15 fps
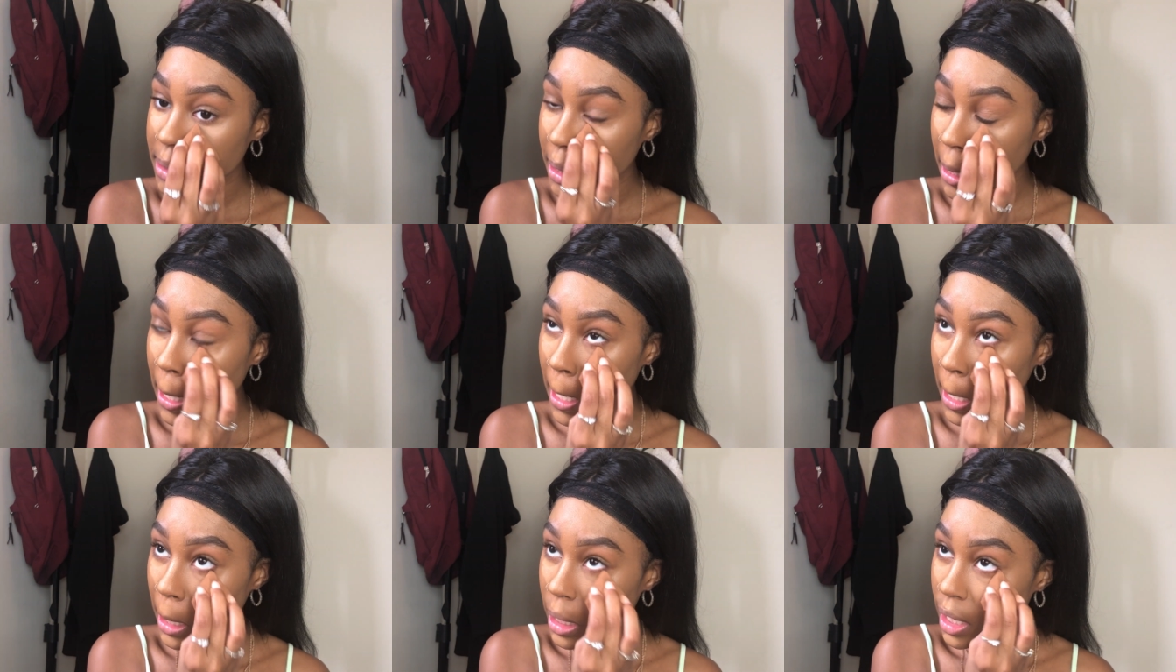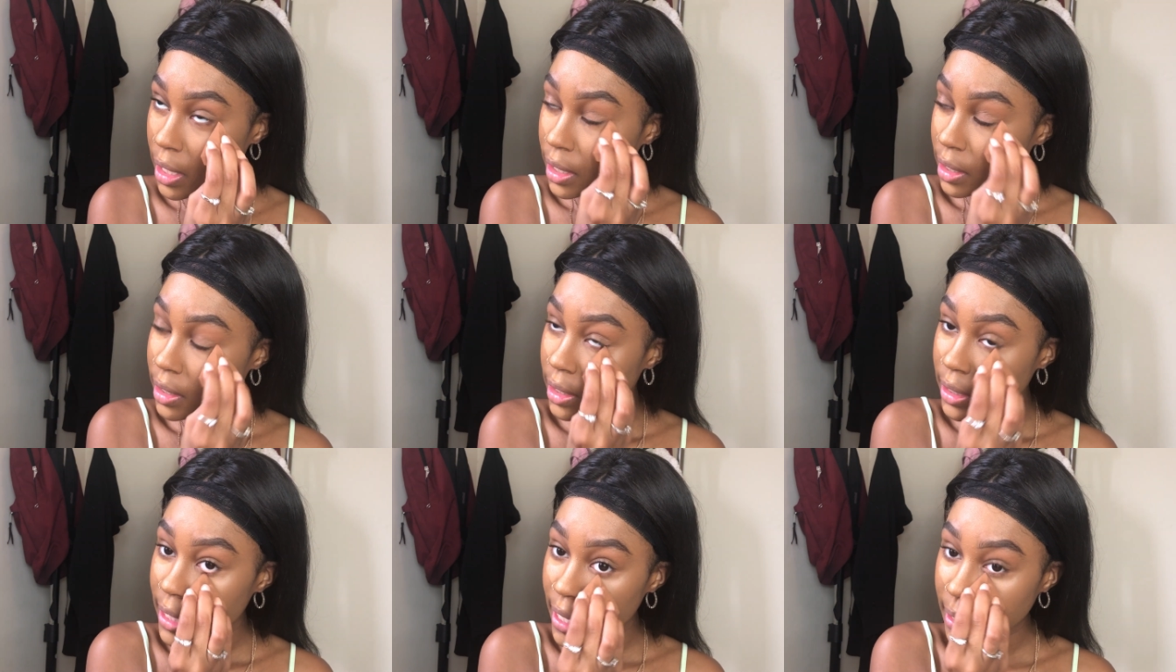Like,
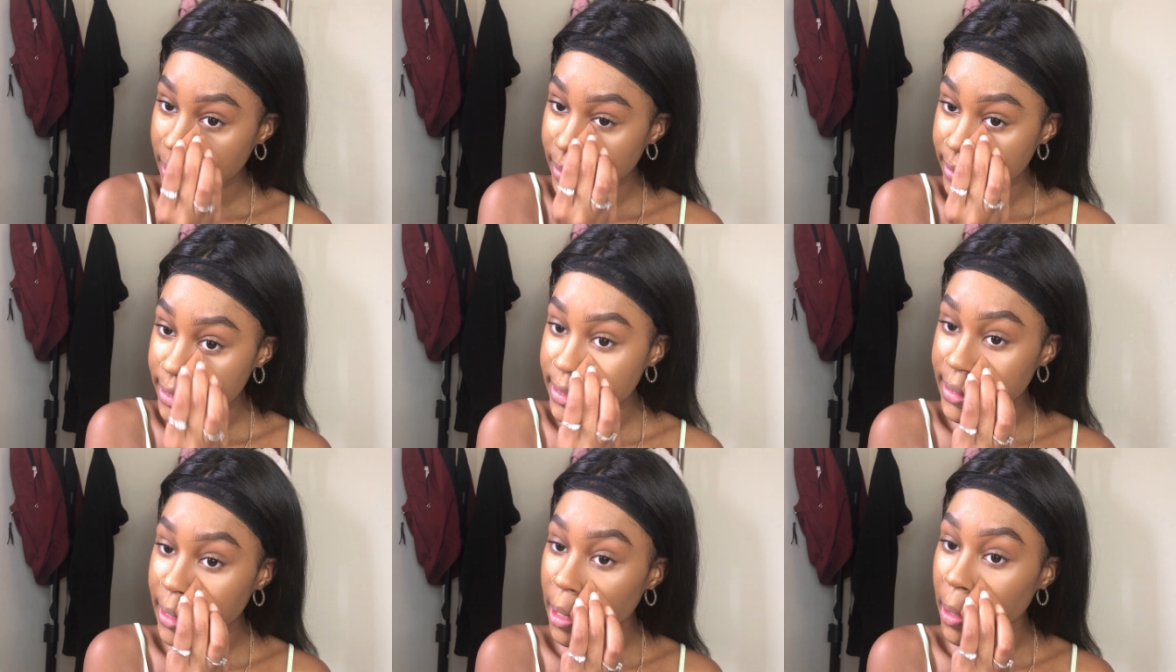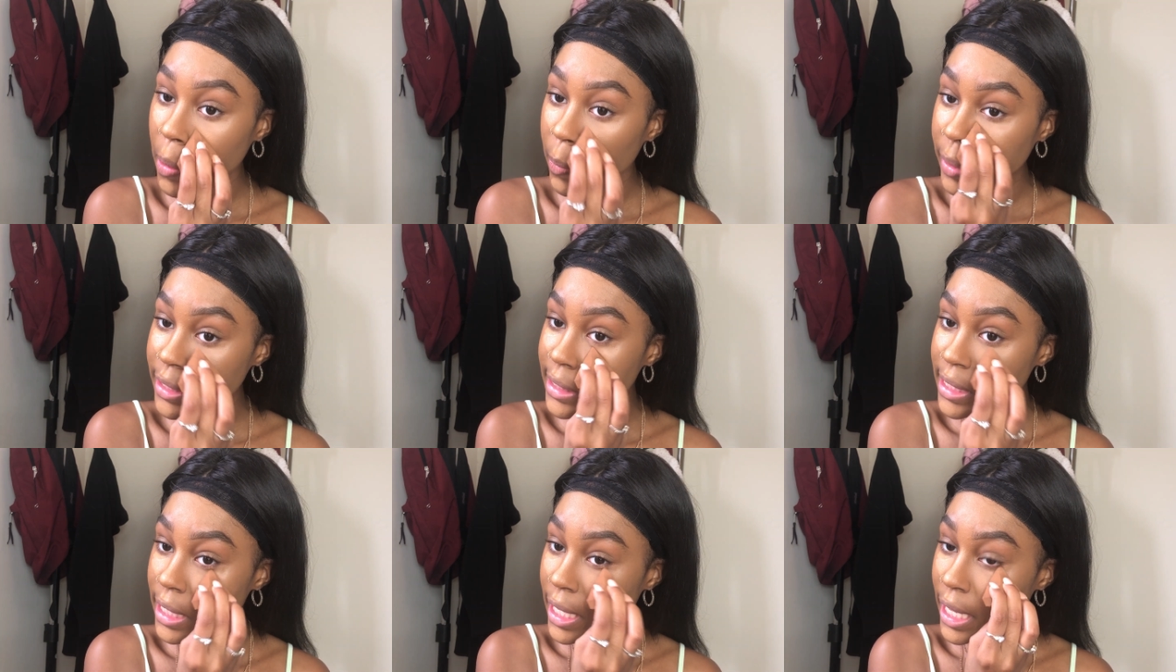that concealer
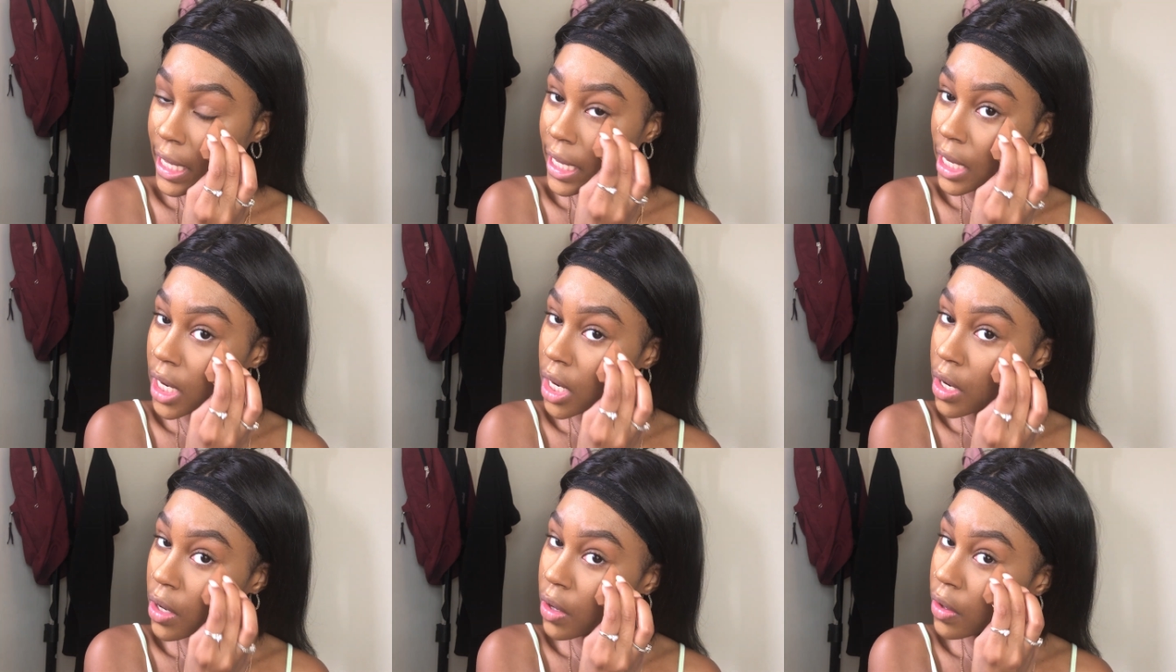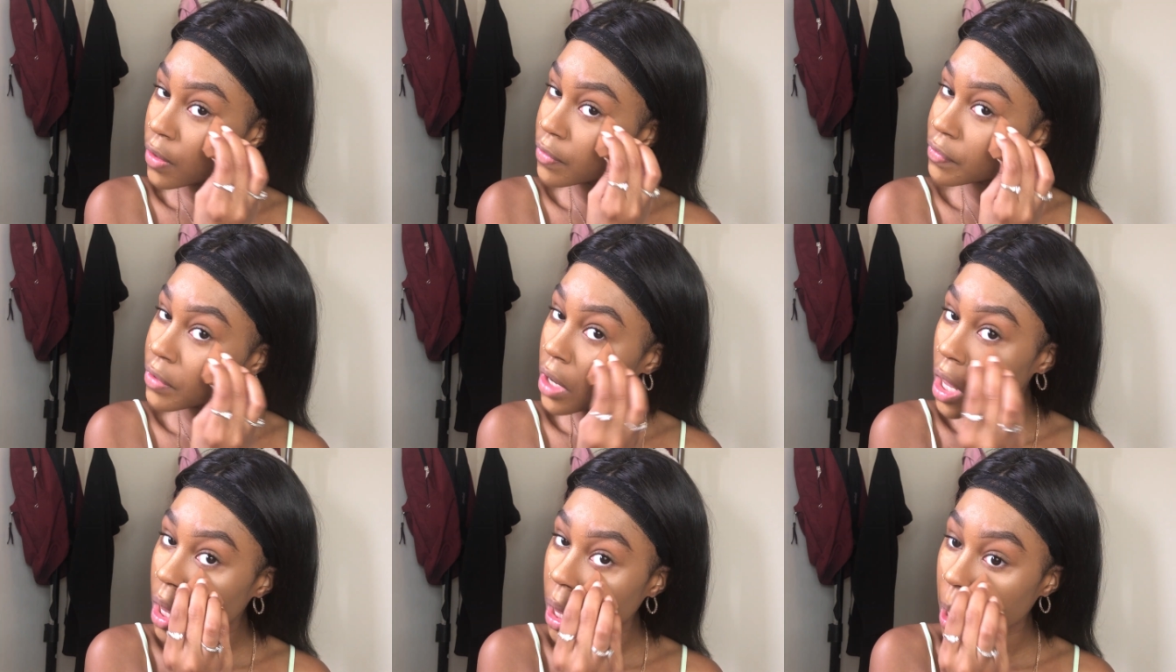was the it girl
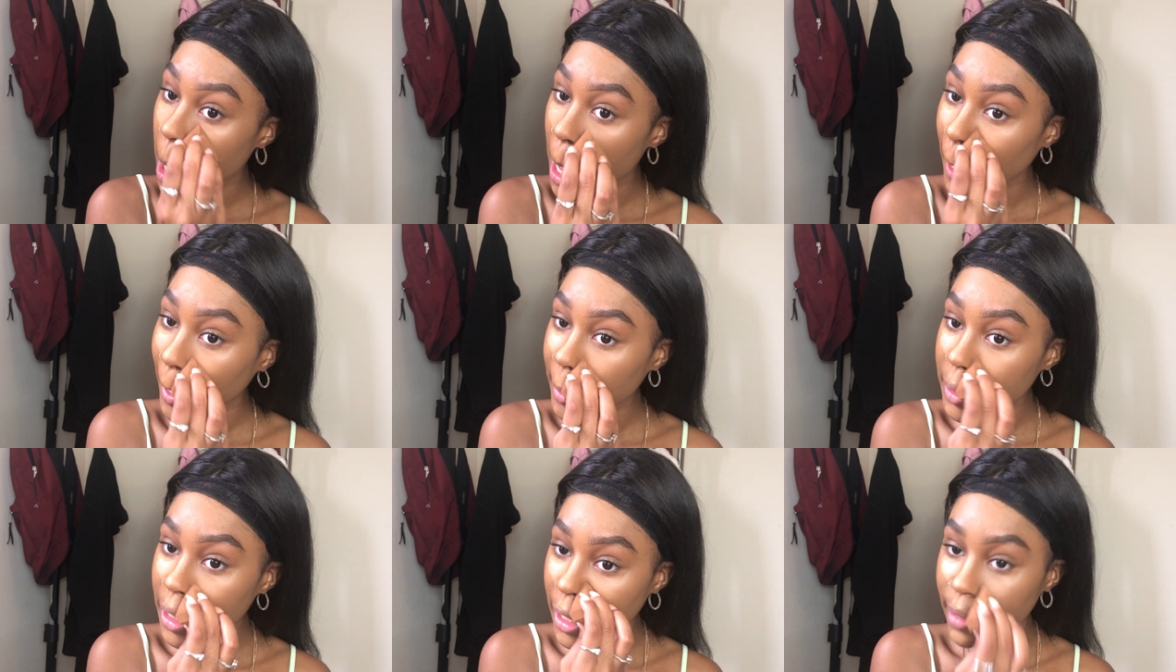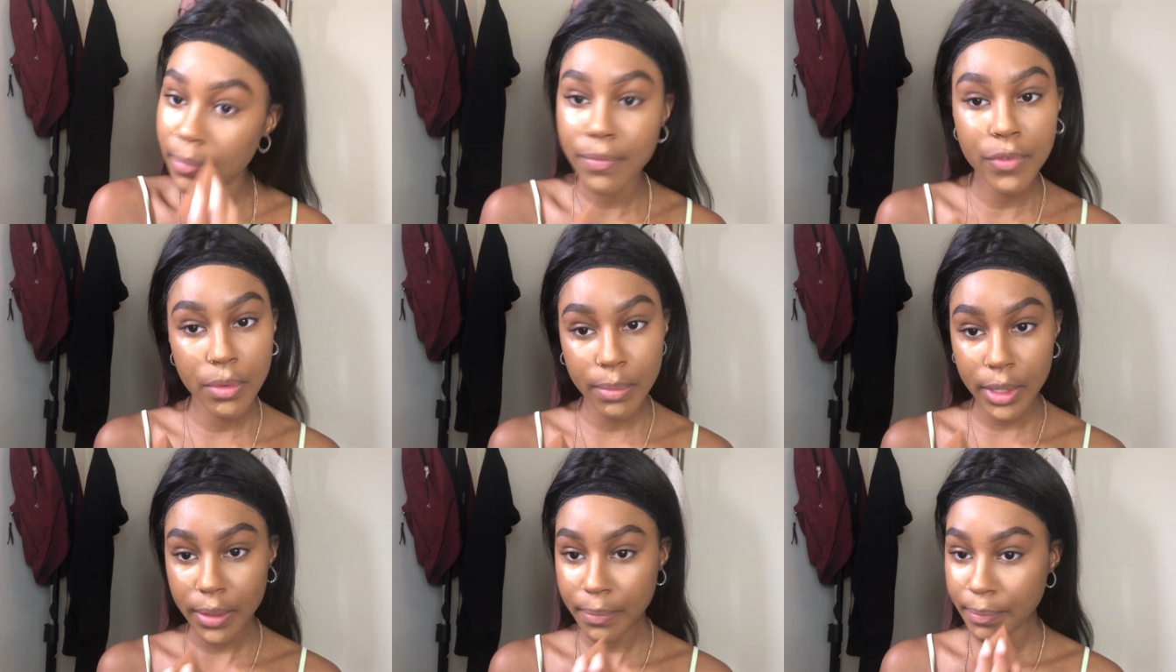for a long time for
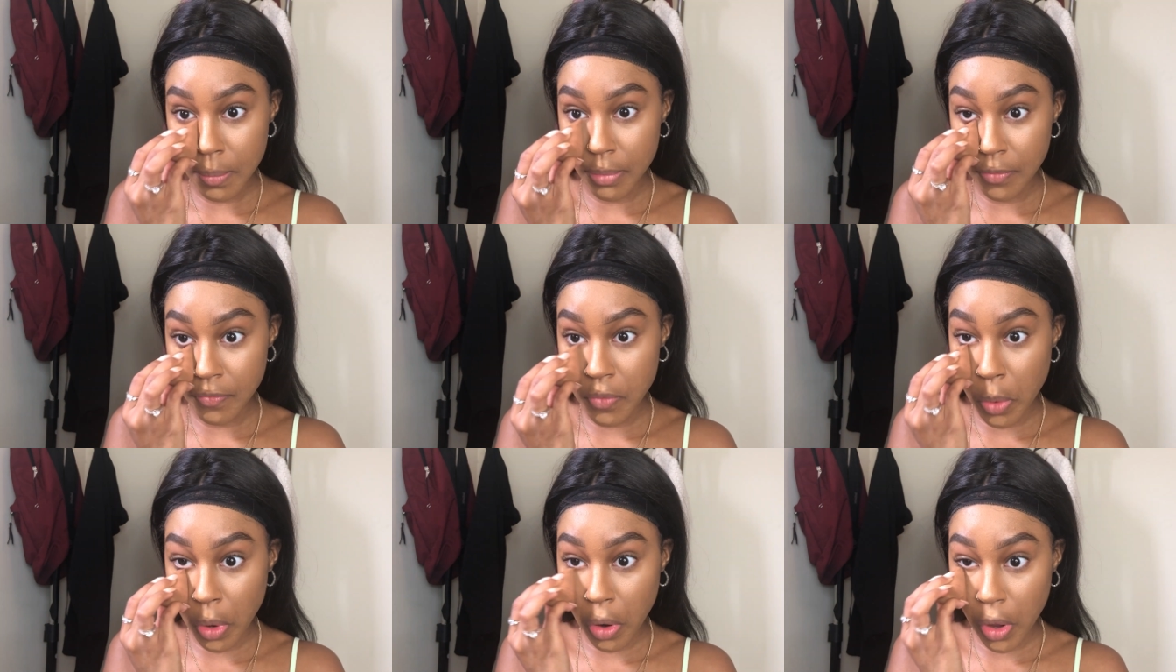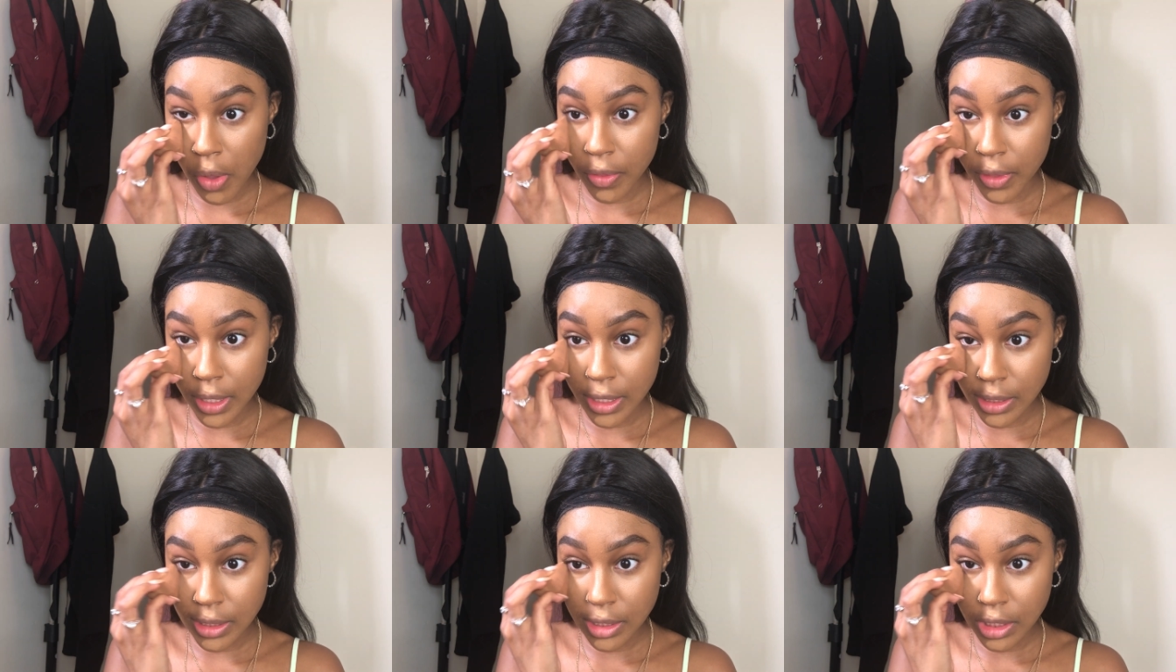me. Before all
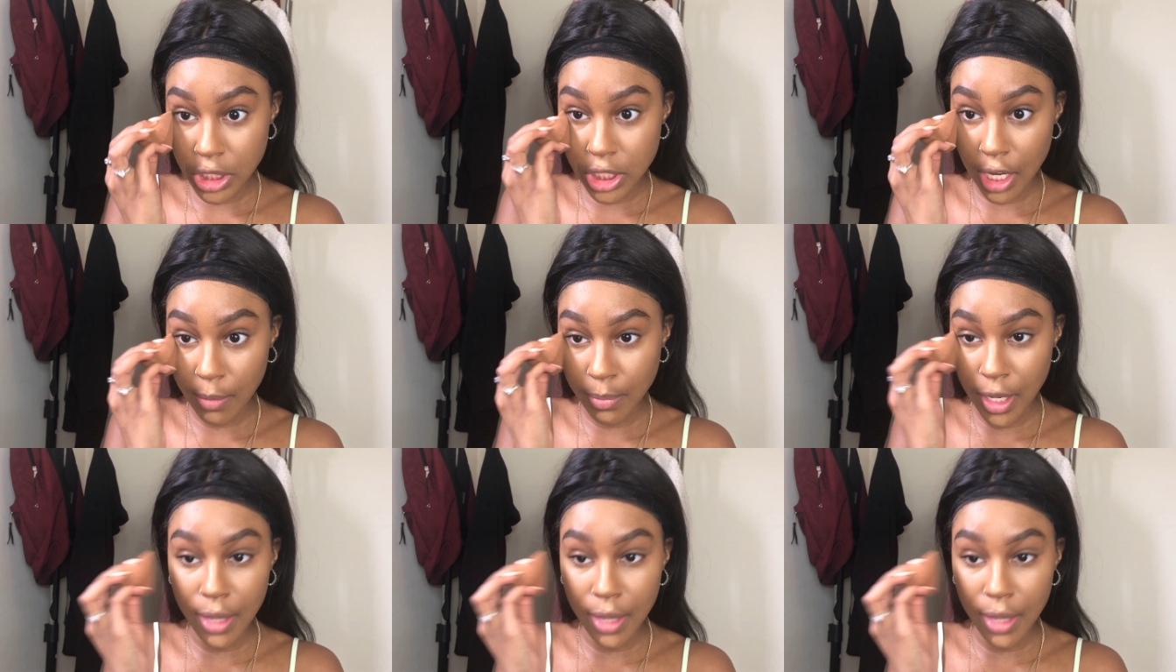this shape